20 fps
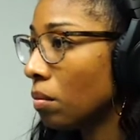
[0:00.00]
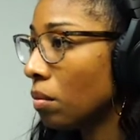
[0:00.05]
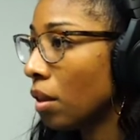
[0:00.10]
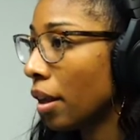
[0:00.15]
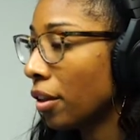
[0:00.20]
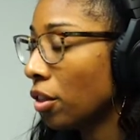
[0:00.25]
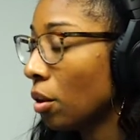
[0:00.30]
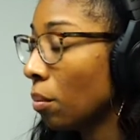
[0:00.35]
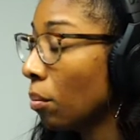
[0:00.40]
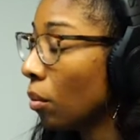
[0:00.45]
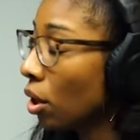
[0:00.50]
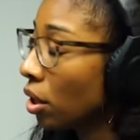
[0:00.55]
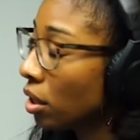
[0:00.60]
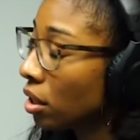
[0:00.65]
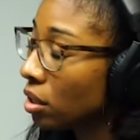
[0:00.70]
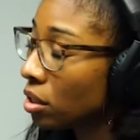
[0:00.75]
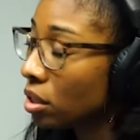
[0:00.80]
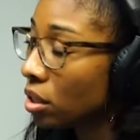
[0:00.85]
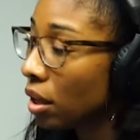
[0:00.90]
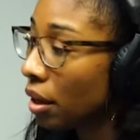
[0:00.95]
like the
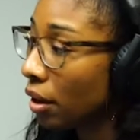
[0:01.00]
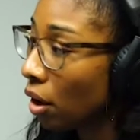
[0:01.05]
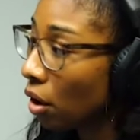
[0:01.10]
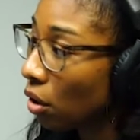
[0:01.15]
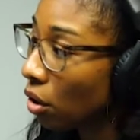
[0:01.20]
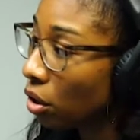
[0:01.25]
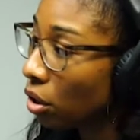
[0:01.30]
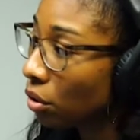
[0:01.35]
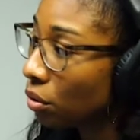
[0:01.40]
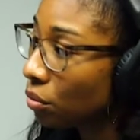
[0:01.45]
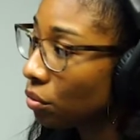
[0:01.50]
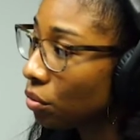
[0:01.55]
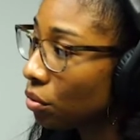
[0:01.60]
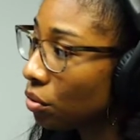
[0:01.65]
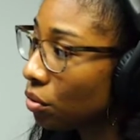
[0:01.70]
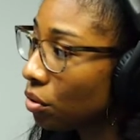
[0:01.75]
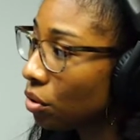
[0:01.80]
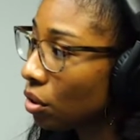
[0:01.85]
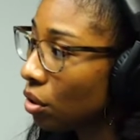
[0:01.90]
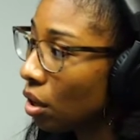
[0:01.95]
markets, they all closed.